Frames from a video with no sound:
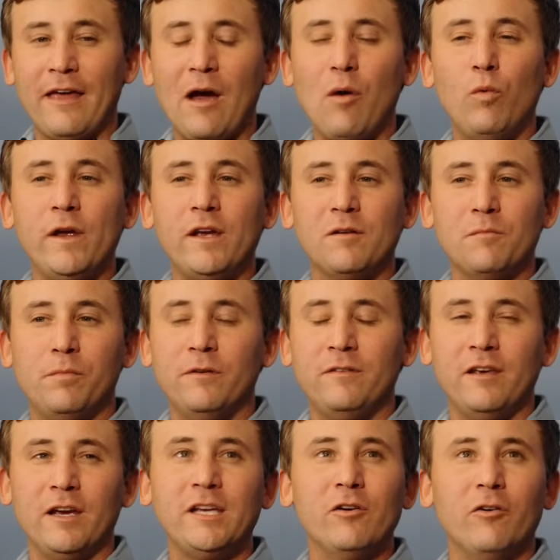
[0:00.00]
that week in
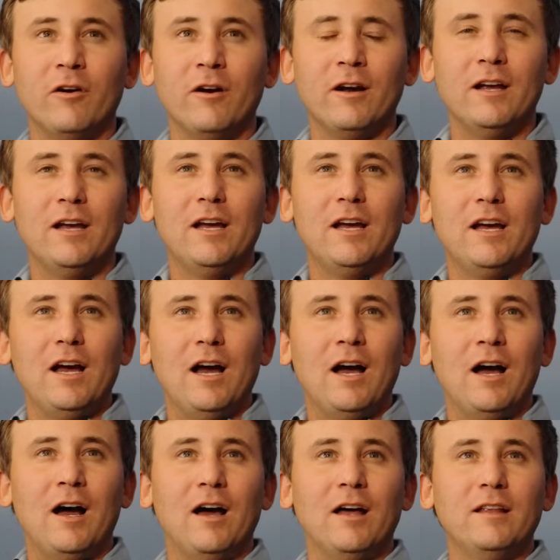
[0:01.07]
particular,
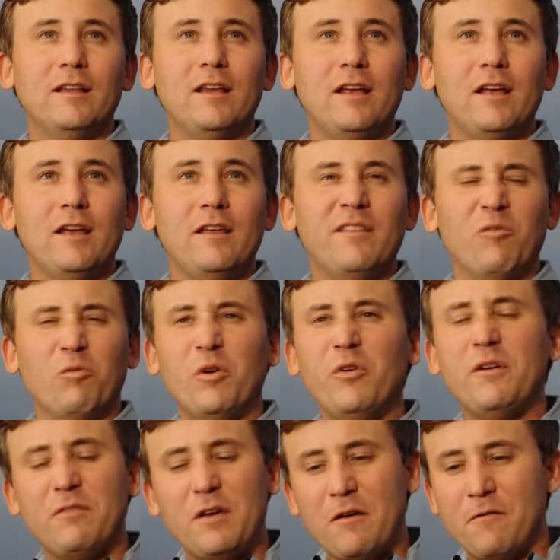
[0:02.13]
uh, the
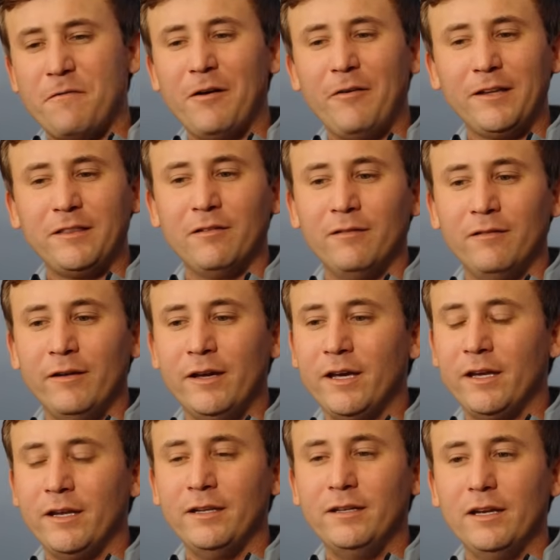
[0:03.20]
really it felt like the
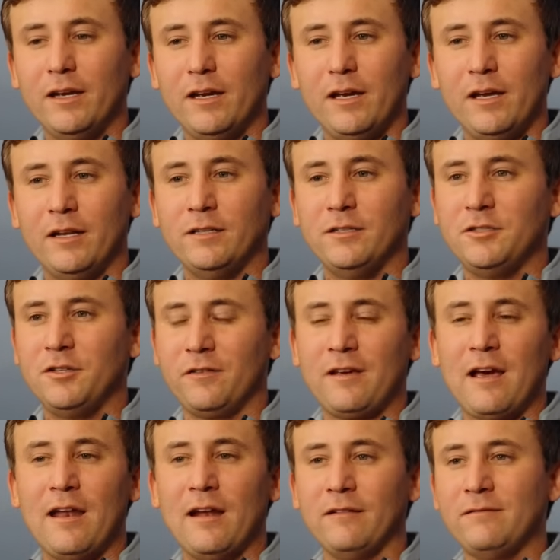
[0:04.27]
lid and just
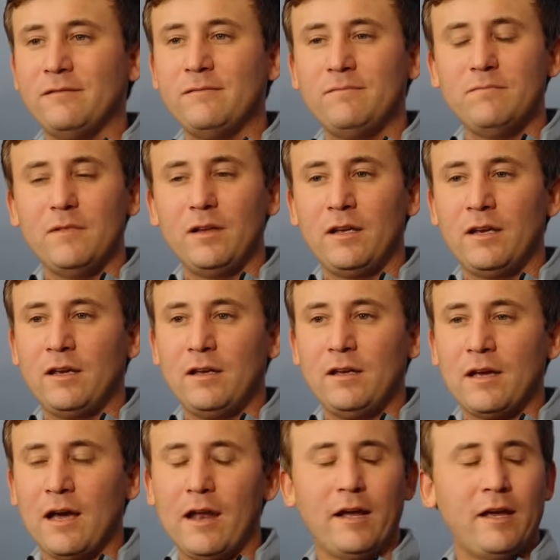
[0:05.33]
kind of
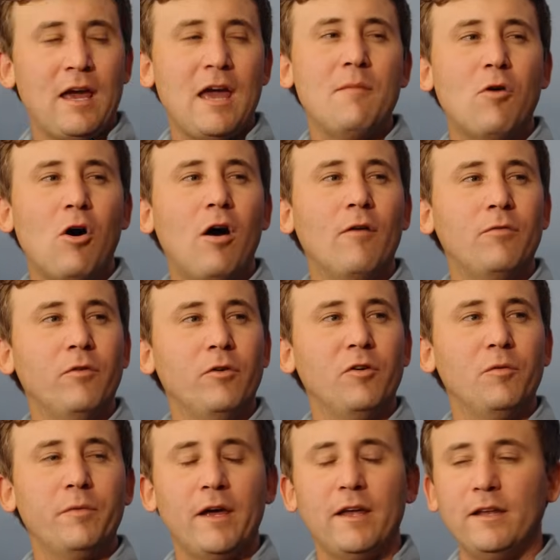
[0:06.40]
kind of came off a
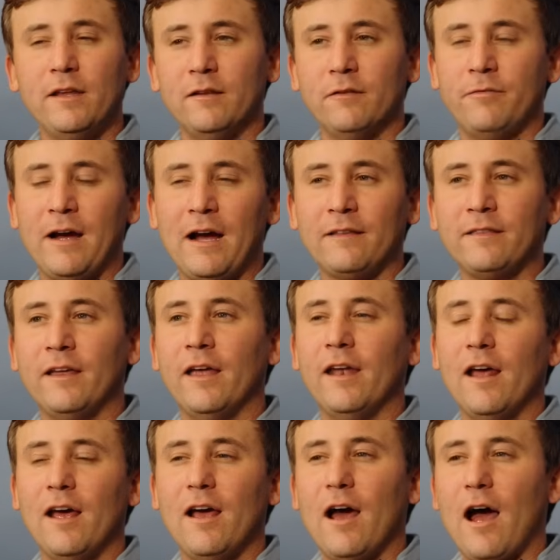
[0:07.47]
little bit. And the fact
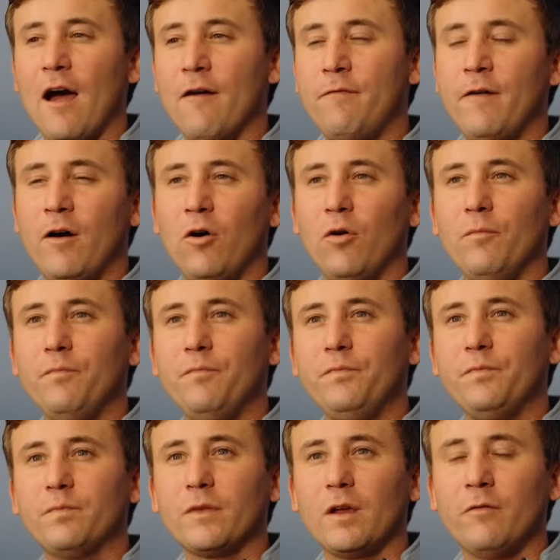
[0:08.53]
that I felt
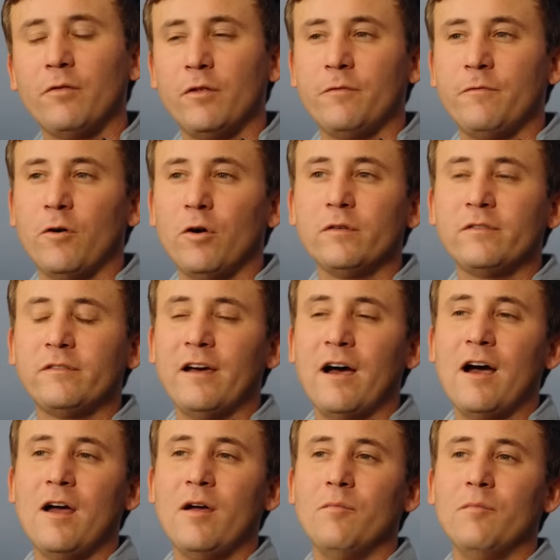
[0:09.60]
for the first
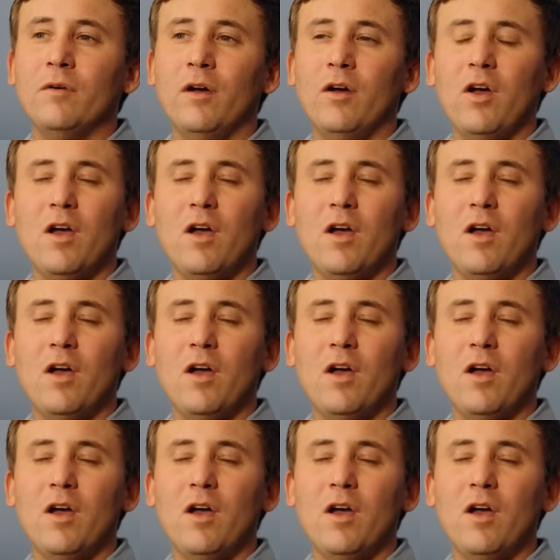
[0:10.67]
time